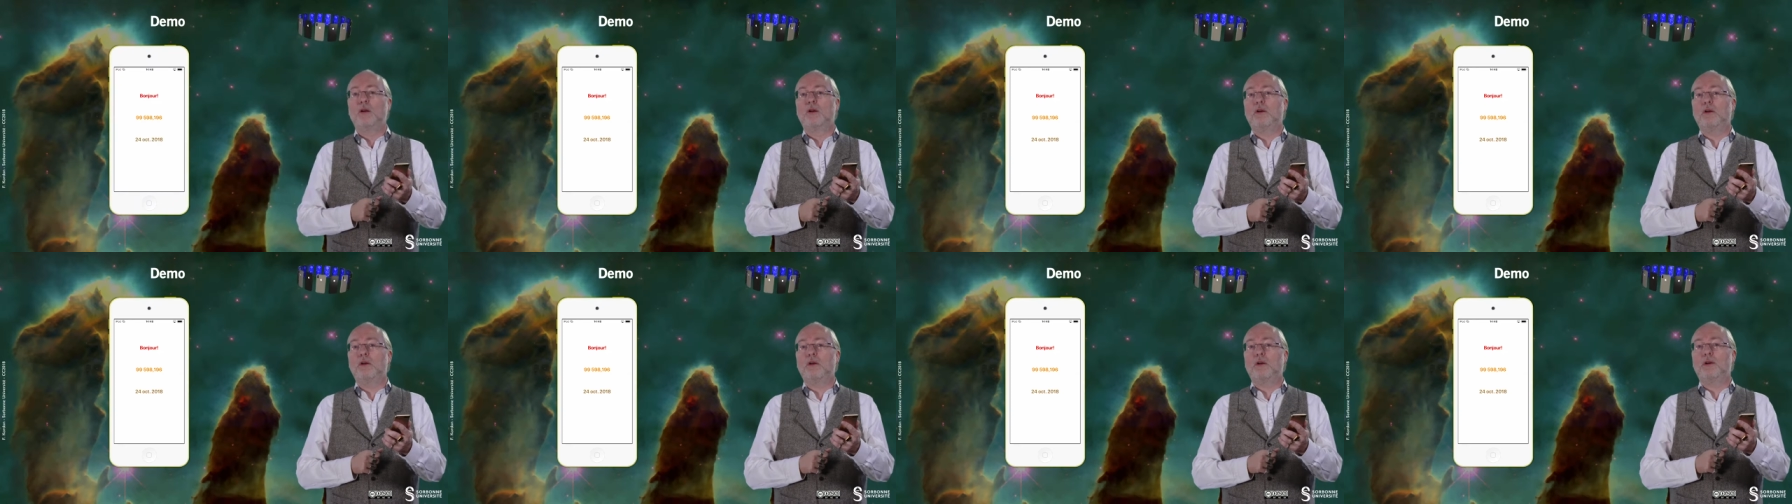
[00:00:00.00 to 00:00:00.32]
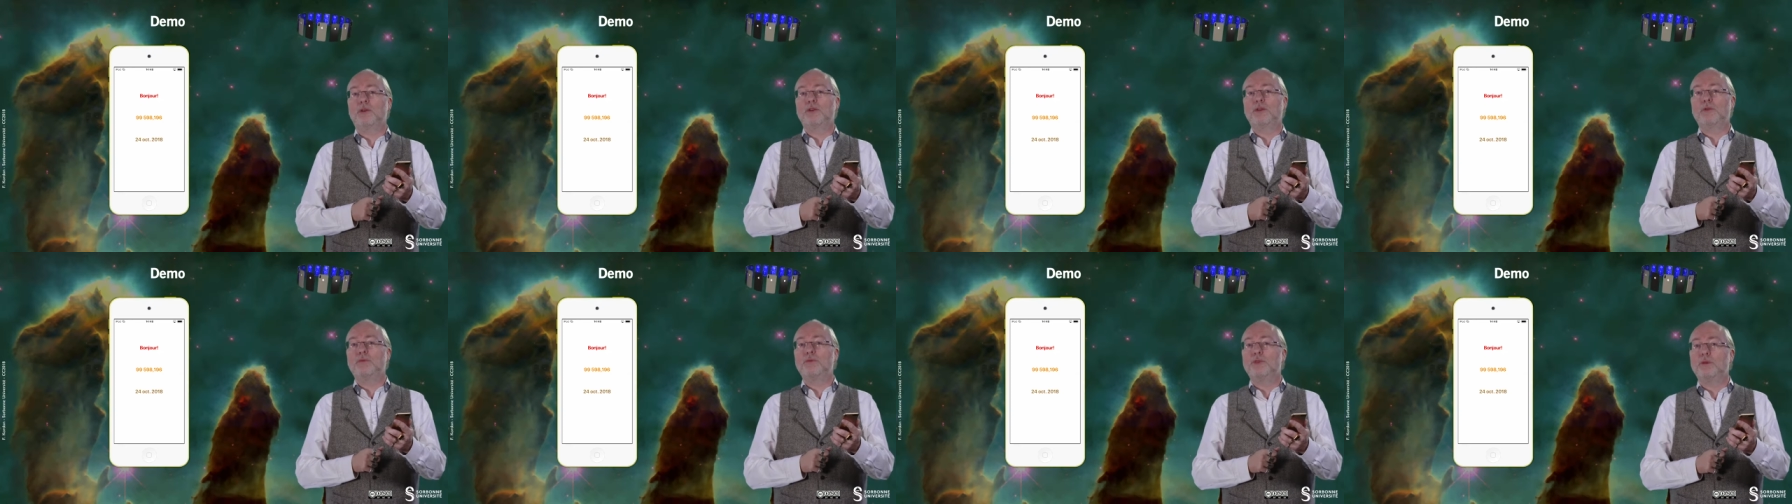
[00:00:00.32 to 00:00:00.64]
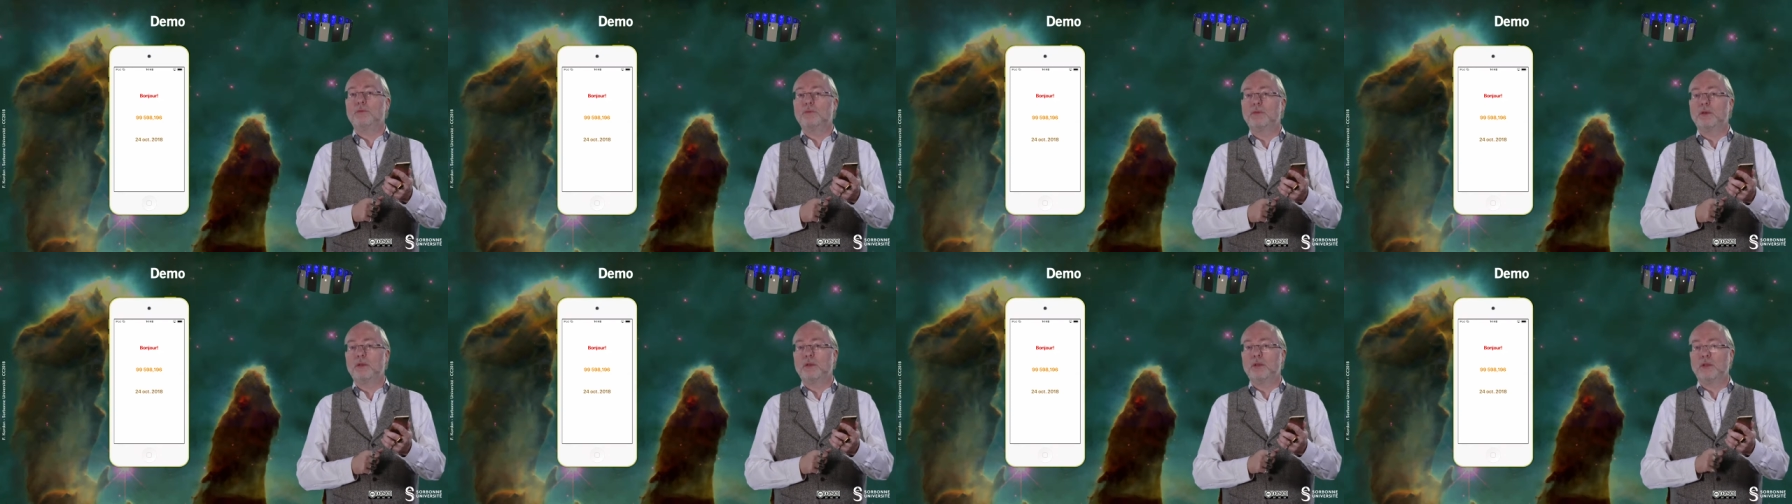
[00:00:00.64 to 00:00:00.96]
a random
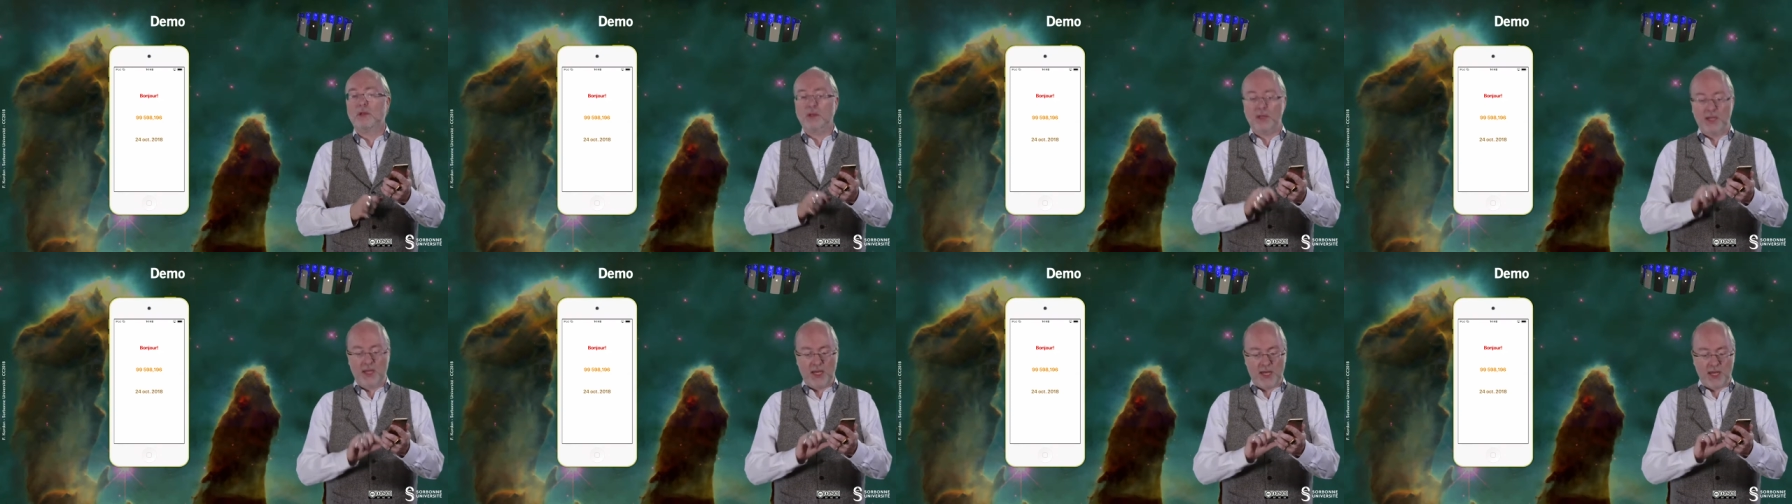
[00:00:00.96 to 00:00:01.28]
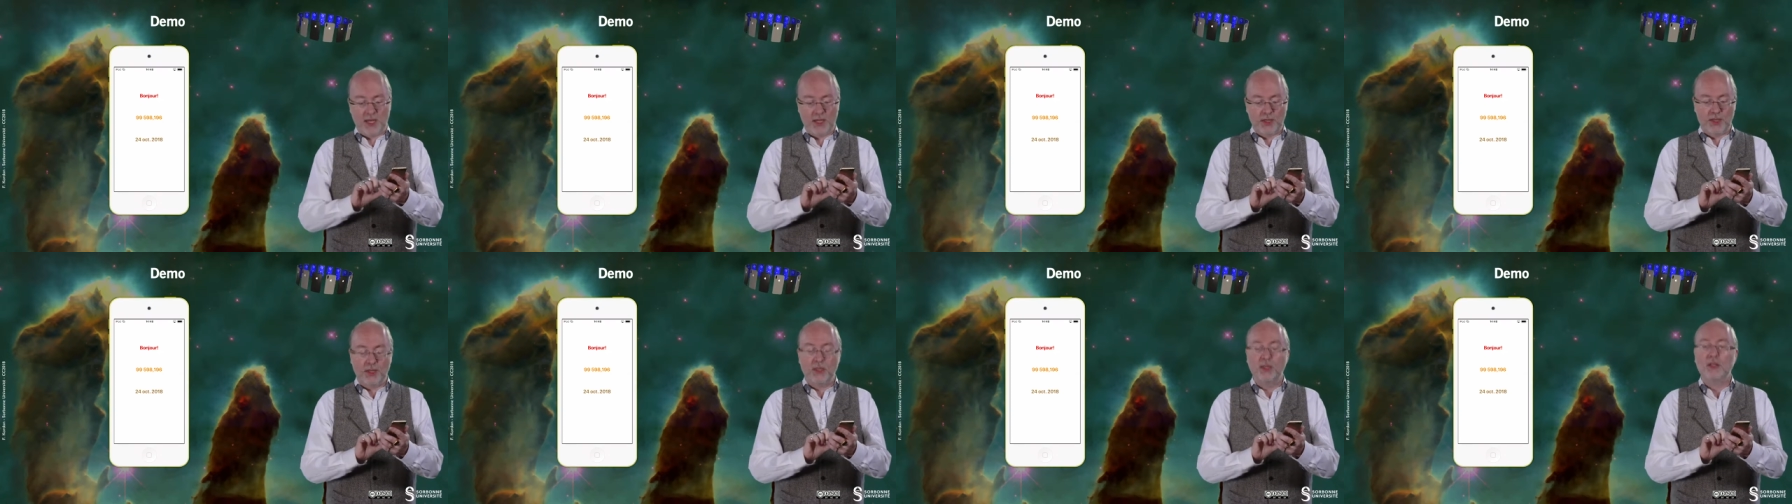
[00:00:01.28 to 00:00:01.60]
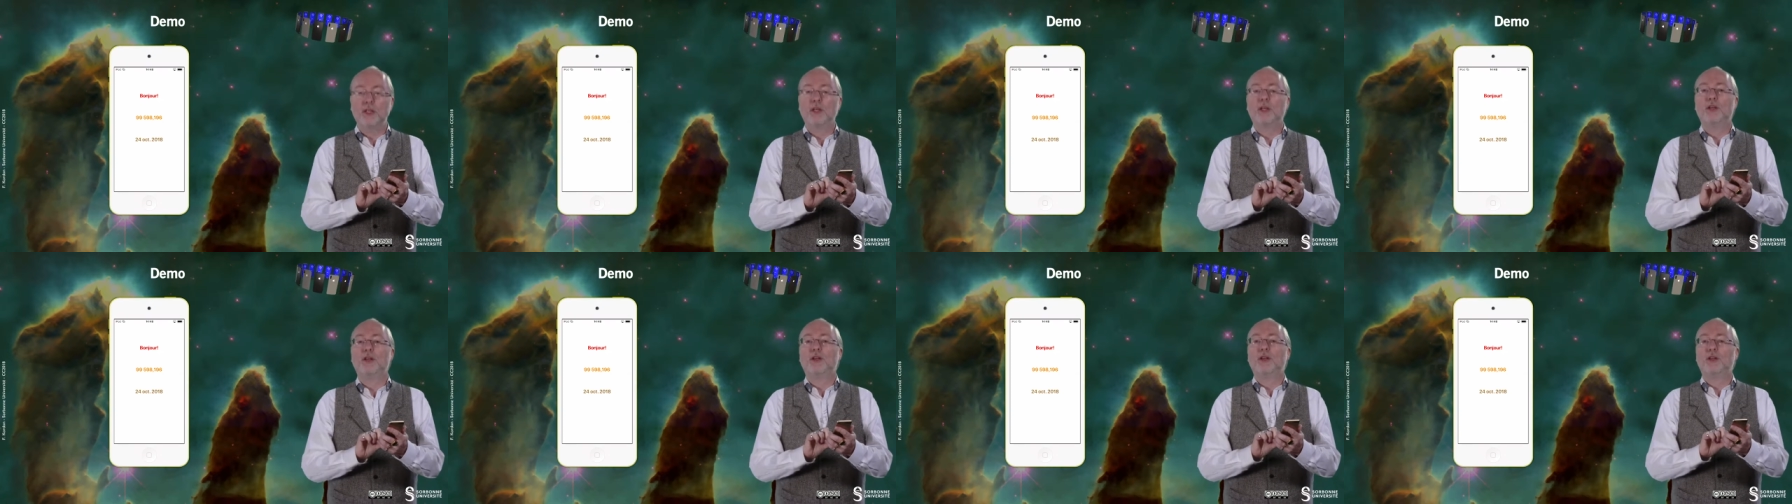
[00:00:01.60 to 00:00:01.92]
number, and
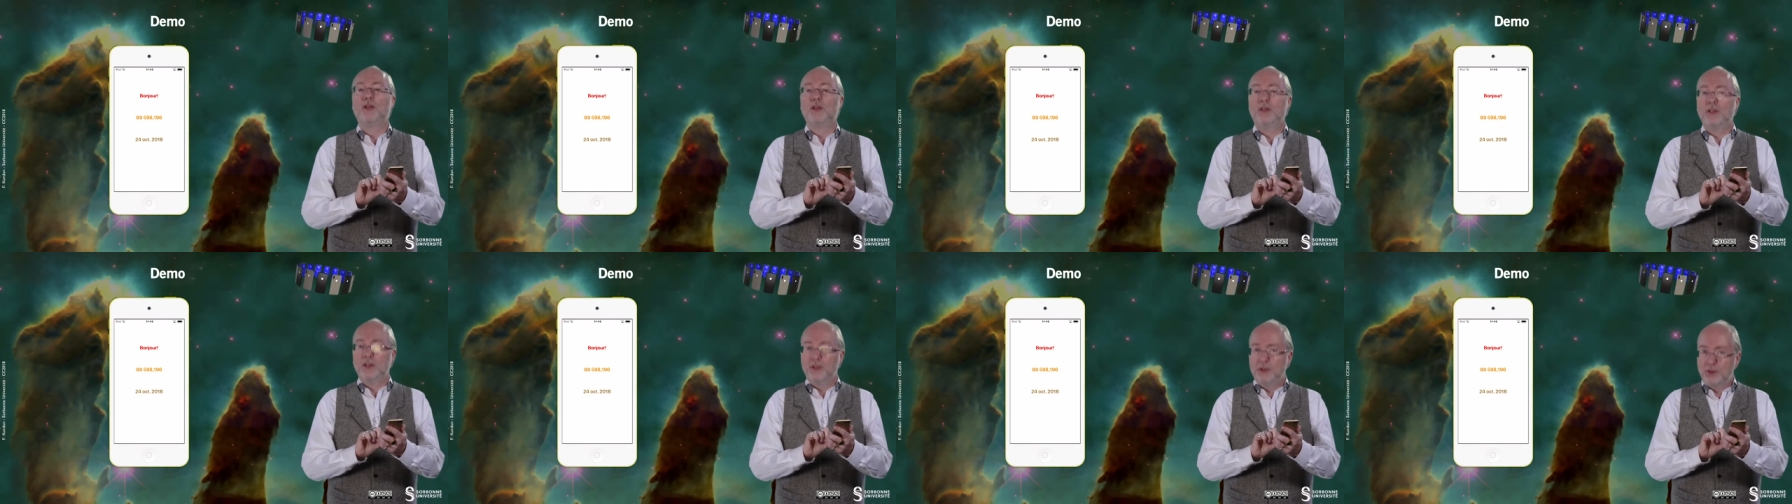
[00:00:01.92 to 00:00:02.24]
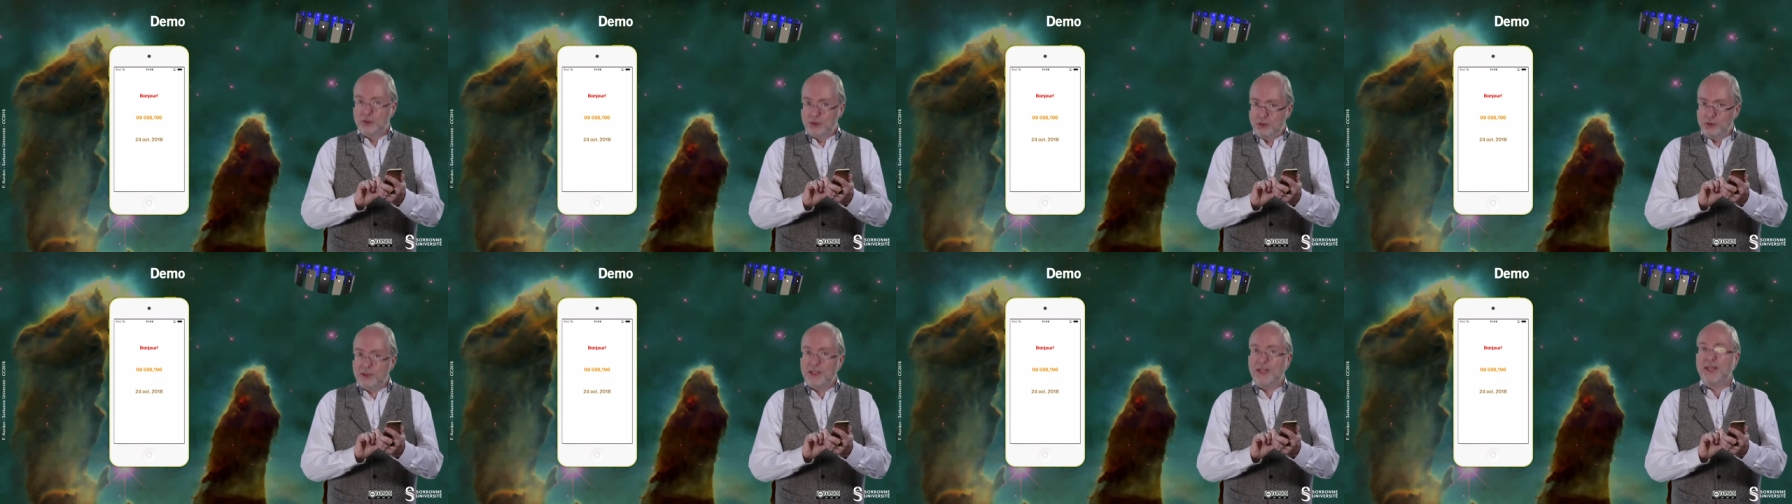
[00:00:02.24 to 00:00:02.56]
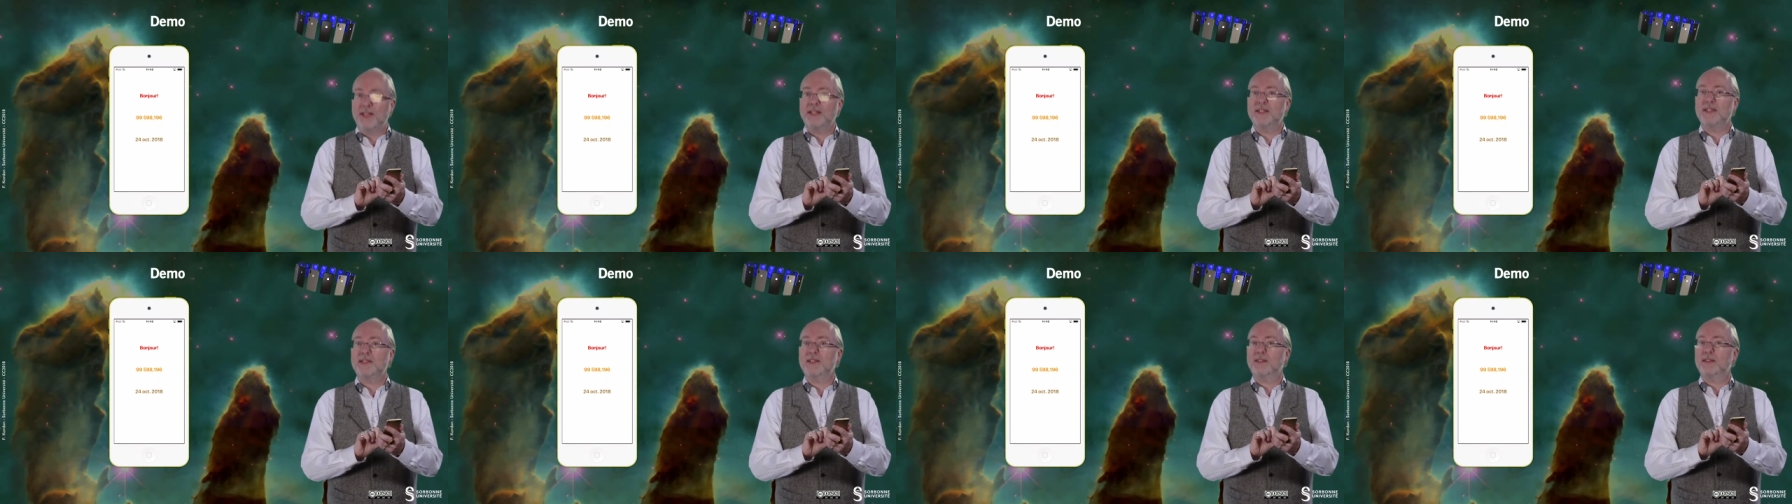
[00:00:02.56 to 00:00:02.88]

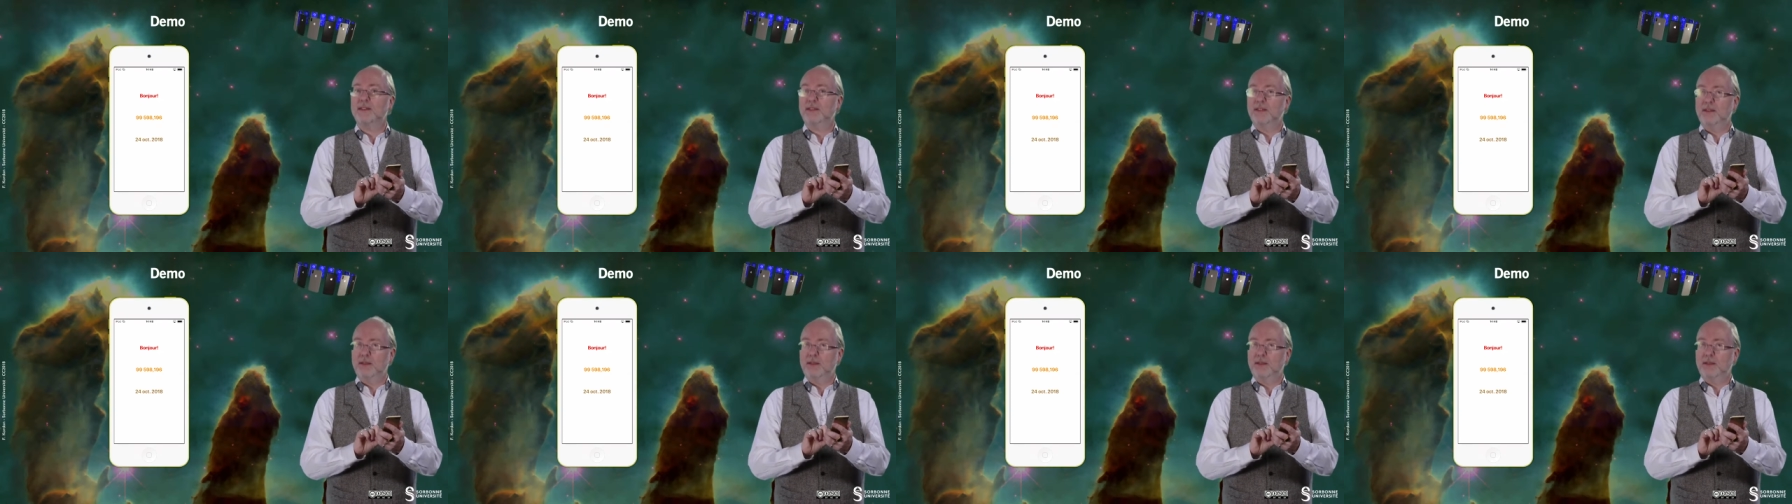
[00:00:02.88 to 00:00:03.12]
today's